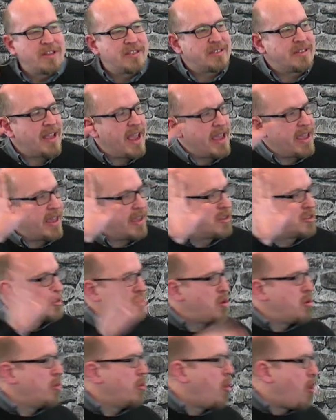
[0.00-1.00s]
it's taking
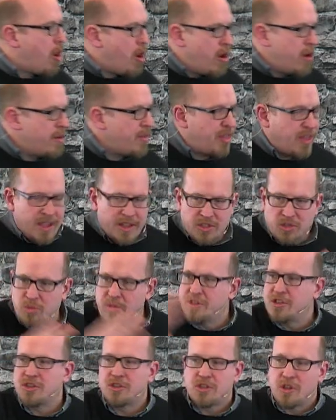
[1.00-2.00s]
so long, things
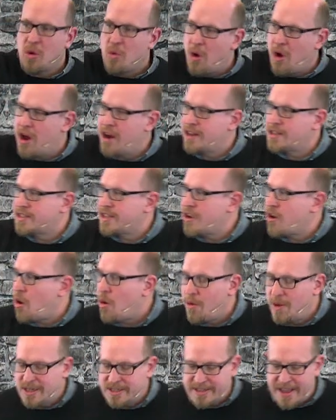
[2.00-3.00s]
will just go on as they
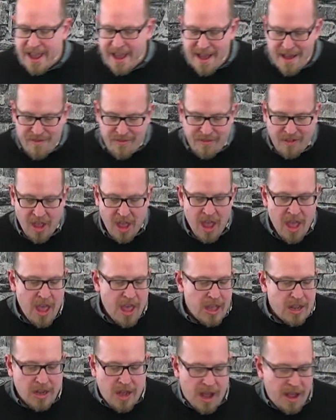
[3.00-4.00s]
always have.
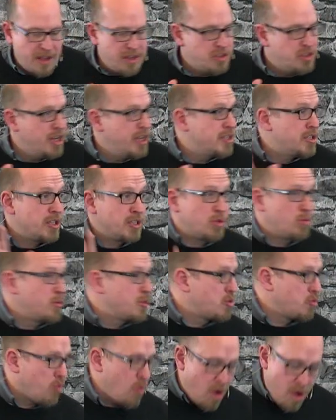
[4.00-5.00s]
Uh, Jesus
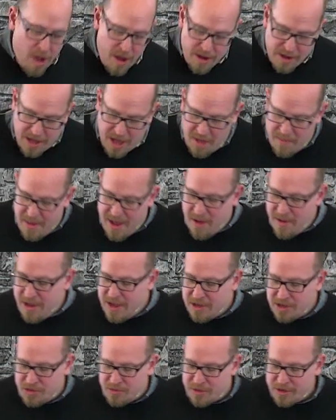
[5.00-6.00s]
was wrong about
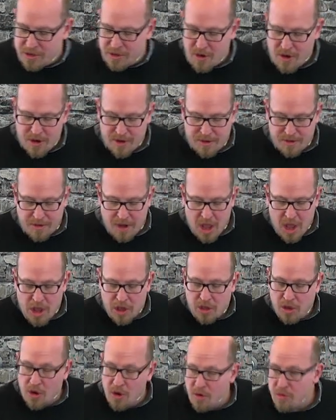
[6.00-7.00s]
his return,
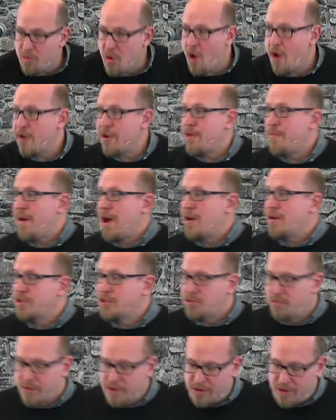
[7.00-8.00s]
you're wrong about
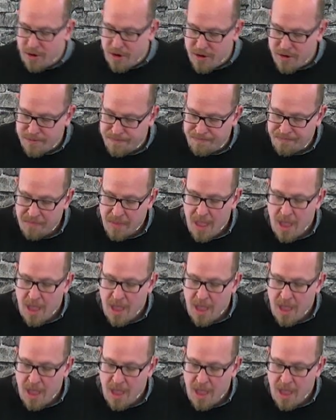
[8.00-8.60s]
his return.